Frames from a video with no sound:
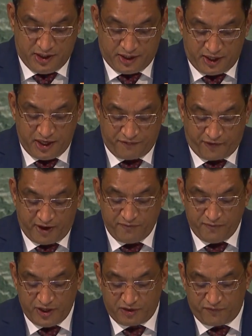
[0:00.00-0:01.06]
agreed
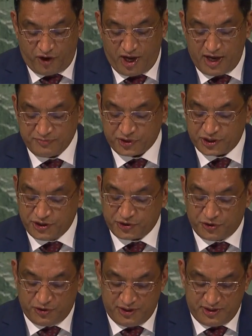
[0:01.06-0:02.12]
framework for arms
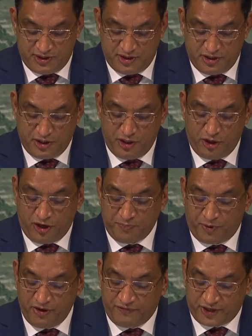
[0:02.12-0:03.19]
control,
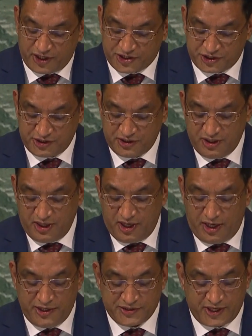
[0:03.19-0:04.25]
non-proliferation,
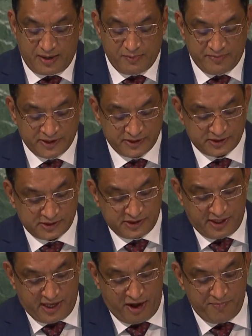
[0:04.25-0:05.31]
and disarmament
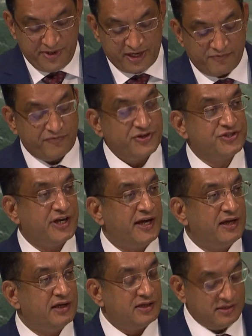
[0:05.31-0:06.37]
have become
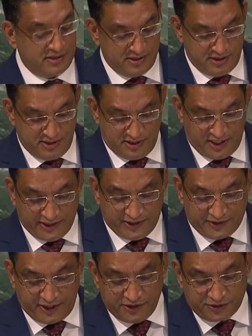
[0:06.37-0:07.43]
fragile. At the
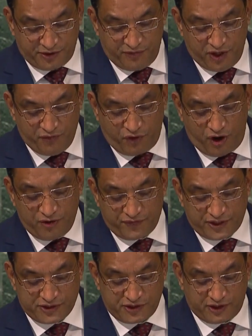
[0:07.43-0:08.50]
10th review
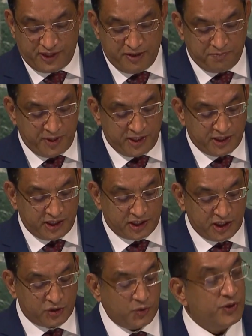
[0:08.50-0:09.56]
conference of the NPT
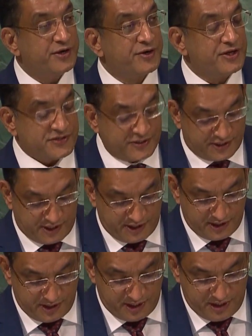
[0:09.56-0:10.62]
concluded recently,